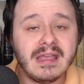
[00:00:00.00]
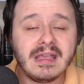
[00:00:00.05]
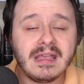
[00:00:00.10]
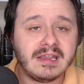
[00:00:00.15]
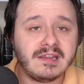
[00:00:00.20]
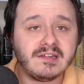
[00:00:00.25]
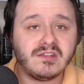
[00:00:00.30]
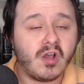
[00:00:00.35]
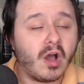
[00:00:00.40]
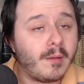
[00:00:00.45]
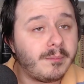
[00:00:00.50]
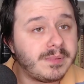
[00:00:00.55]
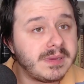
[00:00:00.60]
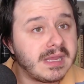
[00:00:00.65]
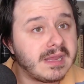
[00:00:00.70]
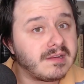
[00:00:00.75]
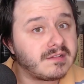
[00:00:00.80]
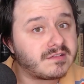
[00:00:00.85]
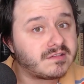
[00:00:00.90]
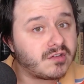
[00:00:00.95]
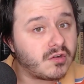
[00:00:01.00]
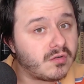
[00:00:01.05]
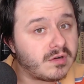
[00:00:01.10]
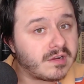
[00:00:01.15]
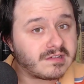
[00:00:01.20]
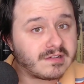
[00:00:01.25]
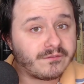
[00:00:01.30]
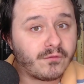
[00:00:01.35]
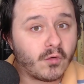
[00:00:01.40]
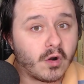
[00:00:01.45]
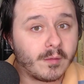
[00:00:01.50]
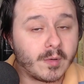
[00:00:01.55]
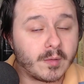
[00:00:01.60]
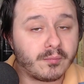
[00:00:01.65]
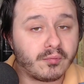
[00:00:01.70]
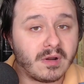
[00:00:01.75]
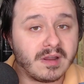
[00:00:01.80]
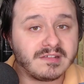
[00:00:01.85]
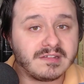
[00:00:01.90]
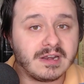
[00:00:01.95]
He's not being sued as a former
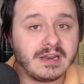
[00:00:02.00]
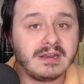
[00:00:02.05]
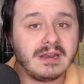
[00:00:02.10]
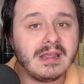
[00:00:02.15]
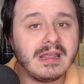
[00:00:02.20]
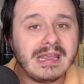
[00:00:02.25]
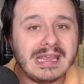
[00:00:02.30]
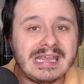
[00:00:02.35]
president.